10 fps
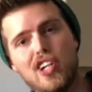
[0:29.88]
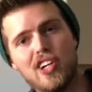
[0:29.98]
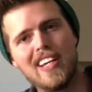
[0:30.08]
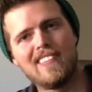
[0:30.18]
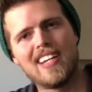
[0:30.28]

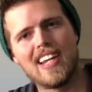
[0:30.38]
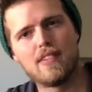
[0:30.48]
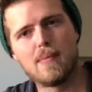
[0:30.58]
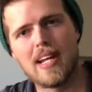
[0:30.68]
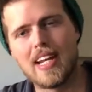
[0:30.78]
Good evening,
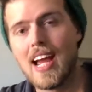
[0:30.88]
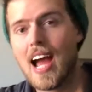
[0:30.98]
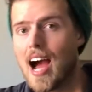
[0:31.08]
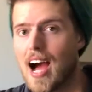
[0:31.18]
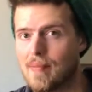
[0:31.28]
everybody.
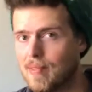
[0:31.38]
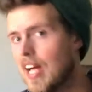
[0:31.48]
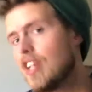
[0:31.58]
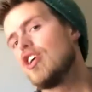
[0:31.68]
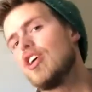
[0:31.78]
I'm
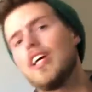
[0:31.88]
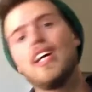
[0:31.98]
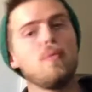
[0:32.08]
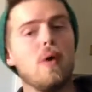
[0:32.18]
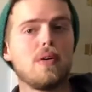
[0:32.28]
glad you're all
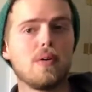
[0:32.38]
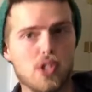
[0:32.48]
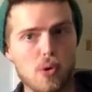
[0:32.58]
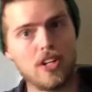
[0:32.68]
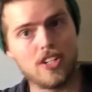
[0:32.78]
here. Welcome
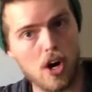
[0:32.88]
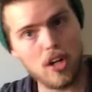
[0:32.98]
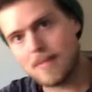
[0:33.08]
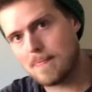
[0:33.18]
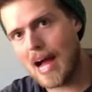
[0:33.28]
to
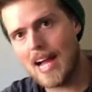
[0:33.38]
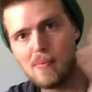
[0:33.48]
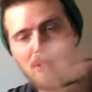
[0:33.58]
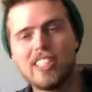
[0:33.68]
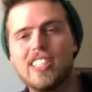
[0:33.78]
Adult
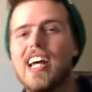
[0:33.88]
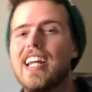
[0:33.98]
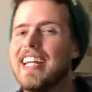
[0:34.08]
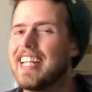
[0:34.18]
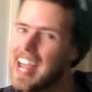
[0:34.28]
Bible
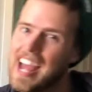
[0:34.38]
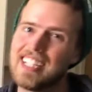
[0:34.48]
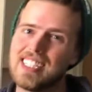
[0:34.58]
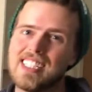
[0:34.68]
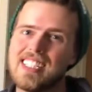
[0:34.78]
Study.
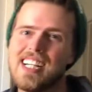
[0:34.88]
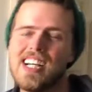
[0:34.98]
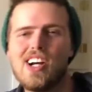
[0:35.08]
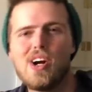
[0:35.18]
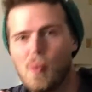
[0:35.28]
Yes,
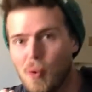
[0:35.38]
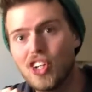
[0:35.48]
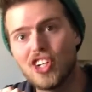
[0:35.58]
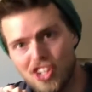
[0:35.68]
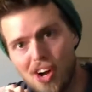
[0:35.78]

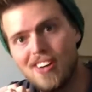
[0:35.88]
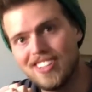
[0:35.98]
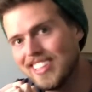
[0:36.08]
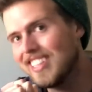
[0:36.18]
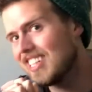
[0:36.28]
we're
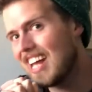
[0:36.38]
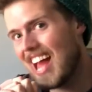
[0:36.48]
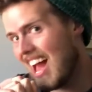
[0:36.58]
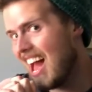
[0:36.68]
adults.